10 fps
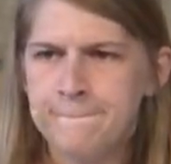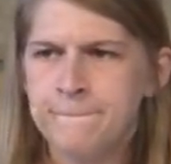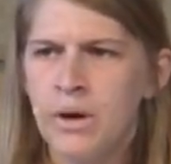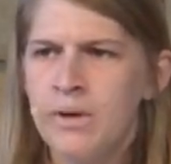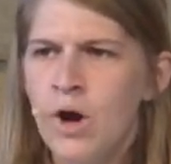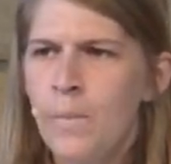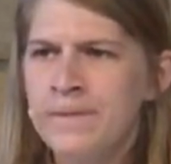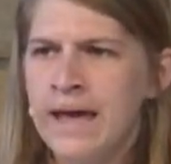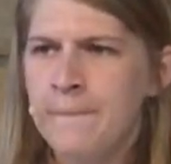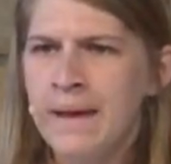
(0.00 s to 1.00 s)
but we
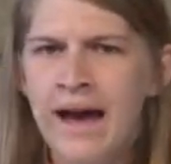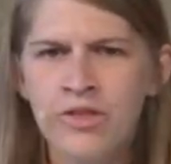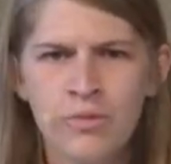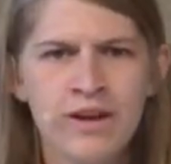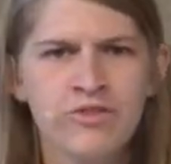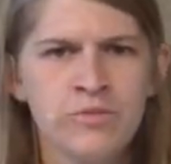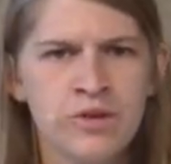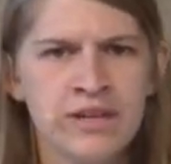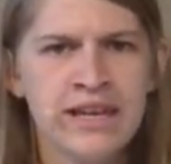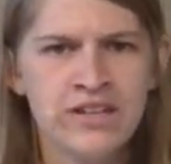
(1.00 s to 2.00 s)
open that pathway of
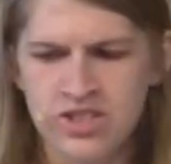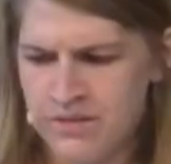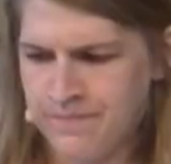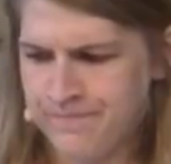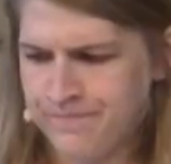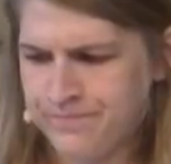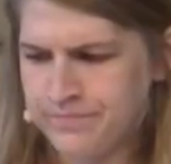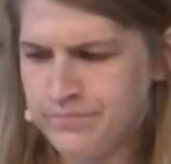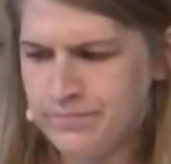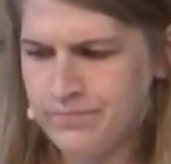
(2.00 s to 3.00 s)
communication.
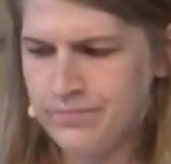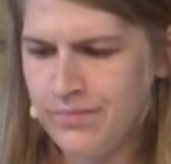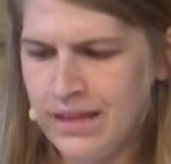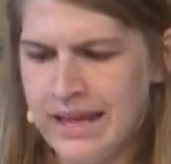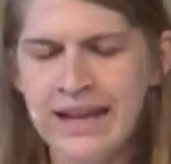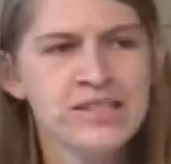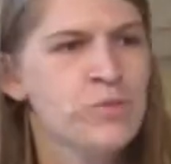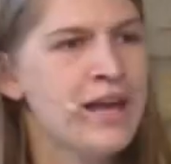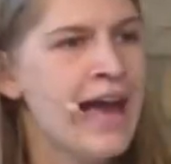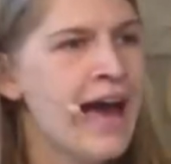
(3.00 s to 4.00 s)
And as
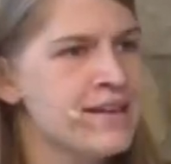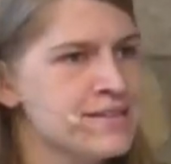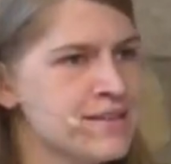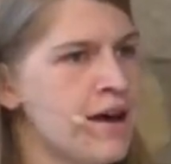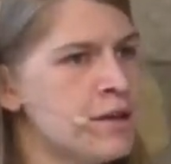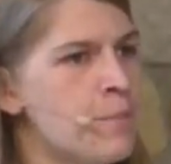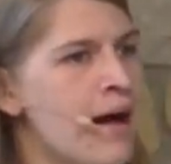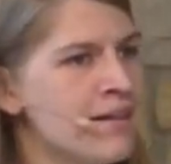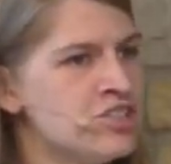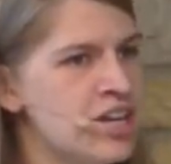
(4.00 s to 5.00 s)
we ask
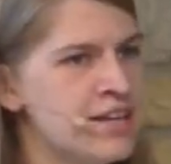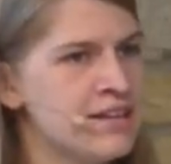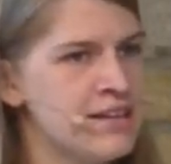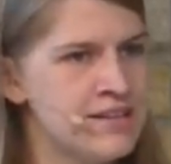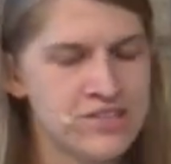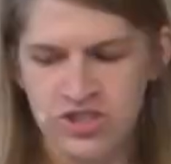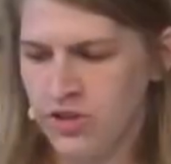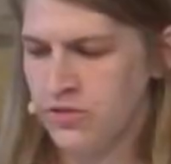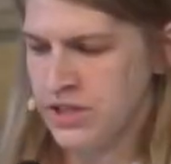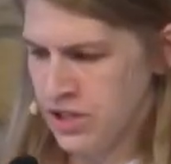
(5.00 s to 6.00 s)
unapologetically as
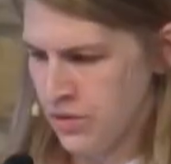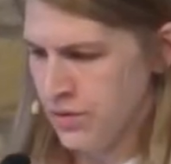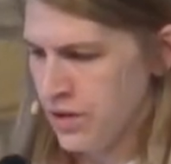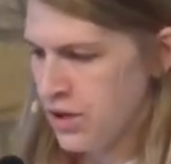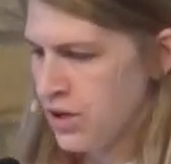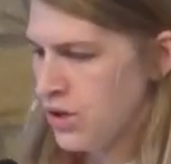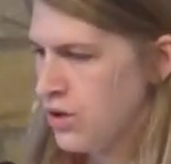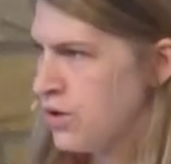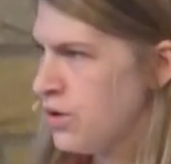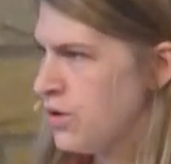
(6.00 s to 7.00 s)
children do,
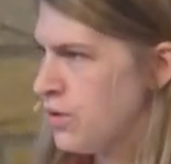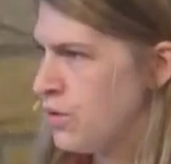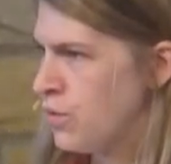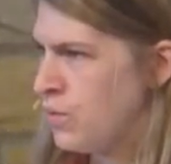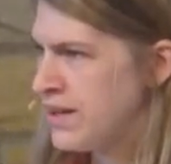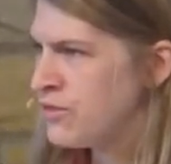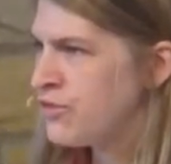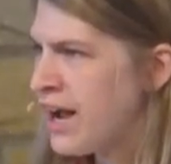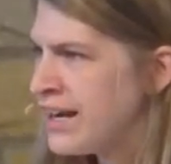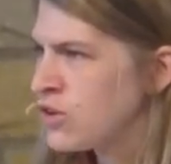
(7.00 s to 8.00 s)
we can
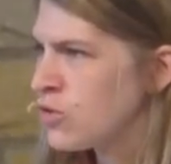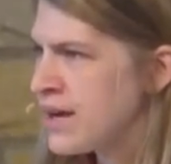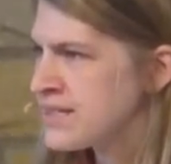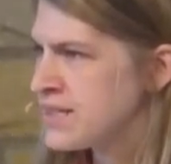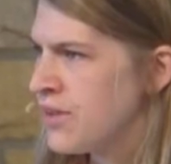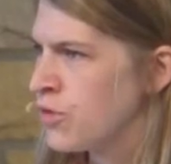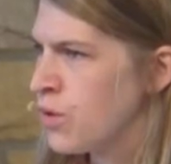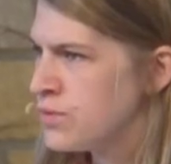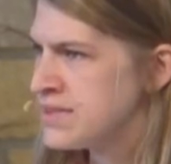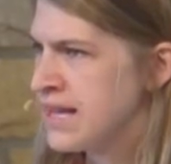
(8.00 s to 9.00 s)
find Christ on the
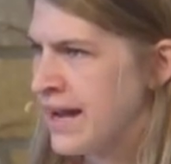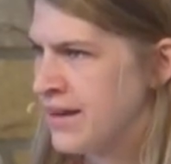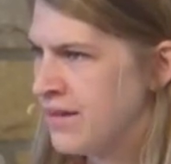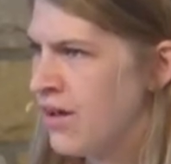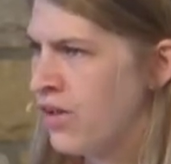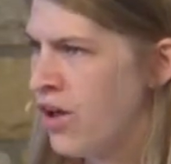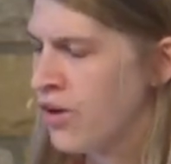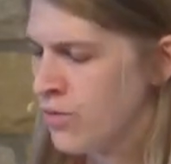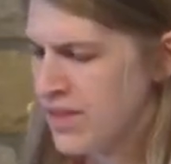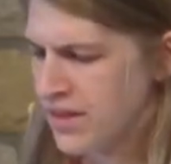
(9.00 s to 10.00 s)
roadside
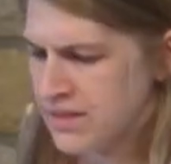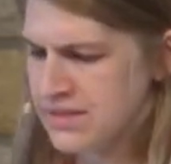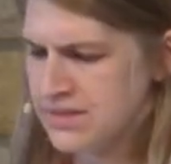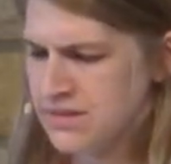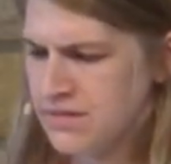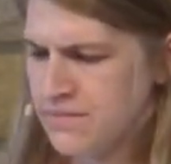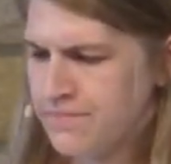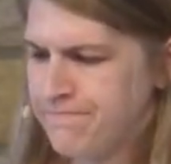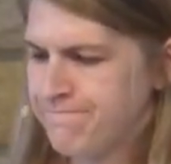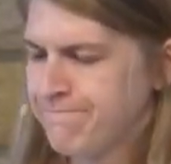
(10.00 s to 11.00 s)
along with us.
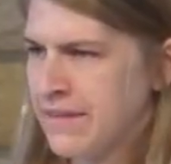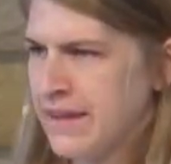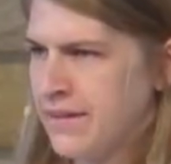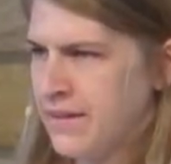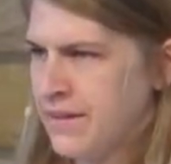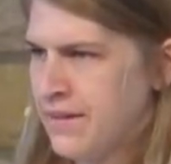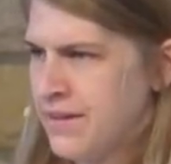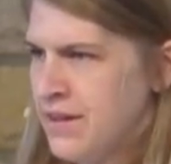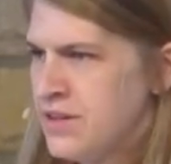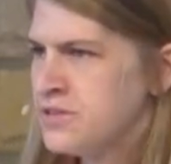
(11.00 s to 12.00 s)

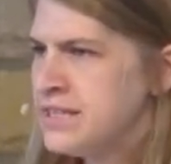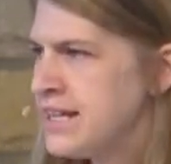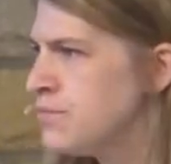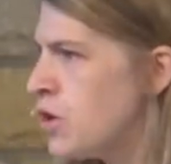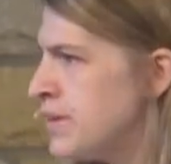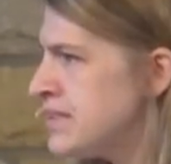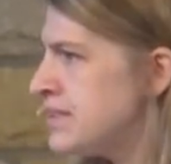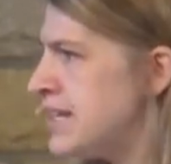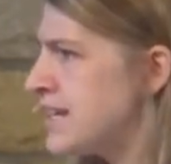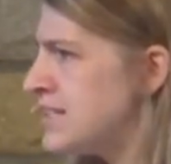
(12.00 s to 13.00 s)
So take a
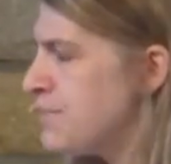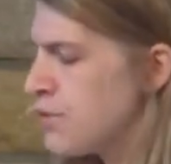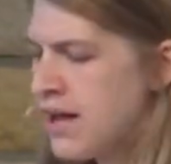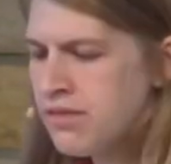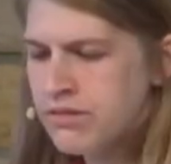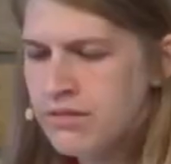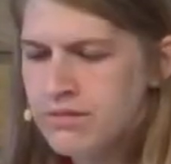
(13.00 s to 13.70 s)
moment, take a deep breath.